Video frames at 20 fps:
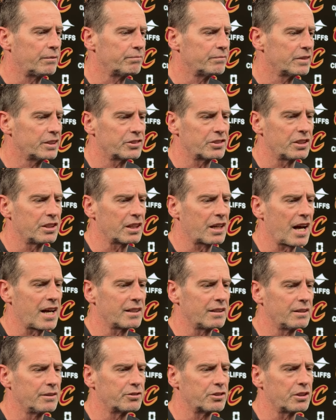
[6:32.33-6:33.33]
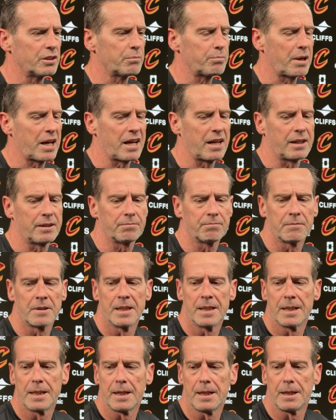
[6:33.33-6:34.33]
listen, the guy lives in the paint,
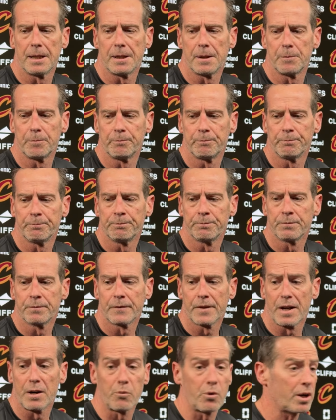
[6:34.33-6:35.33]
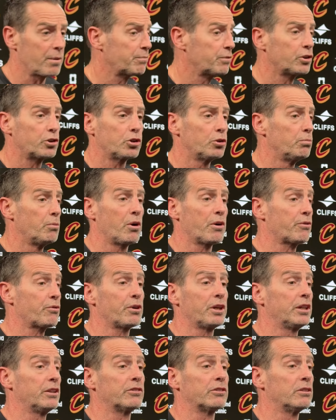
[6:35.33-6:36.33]
and I want him to shoot more
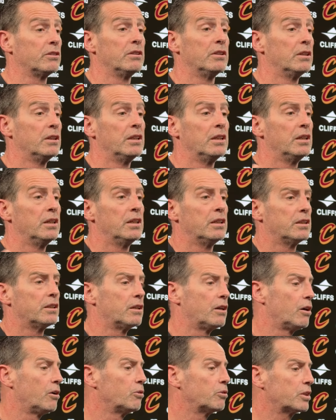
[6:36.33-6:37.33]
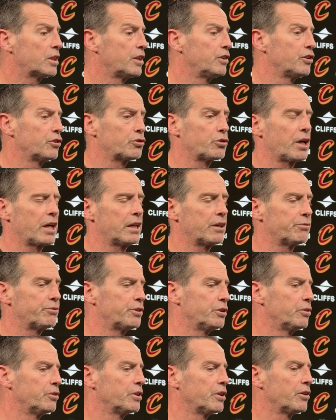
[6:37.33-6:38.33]
threes. You know, can you trade a
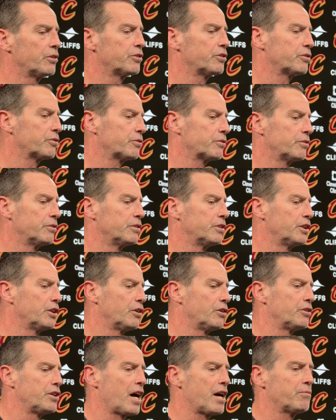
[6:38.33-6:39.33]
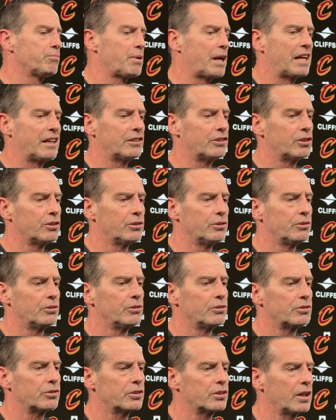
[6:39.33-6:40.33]
few of those, you know, non-paint
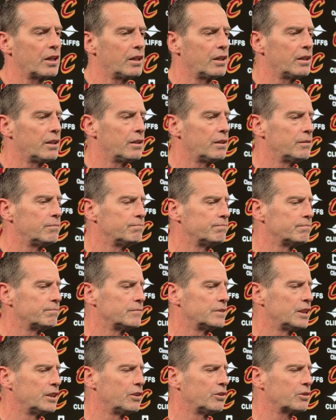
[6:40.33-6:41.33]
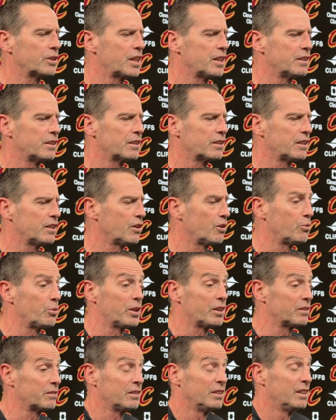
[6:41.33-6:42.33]
twos, you know, can, you know,
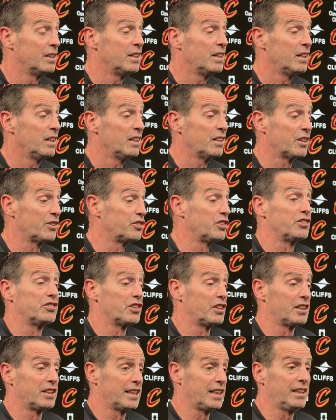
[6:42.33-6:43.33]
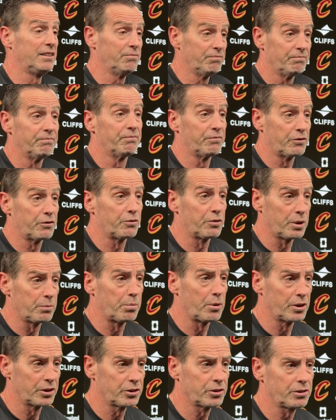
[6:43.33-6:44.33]
where, because he's an elite
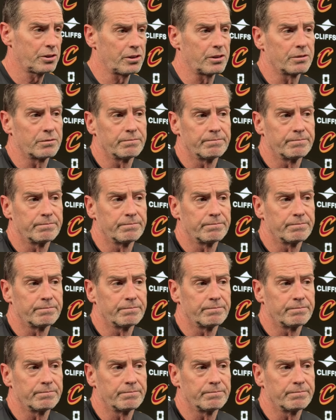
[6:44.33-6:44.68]
three-point shooter.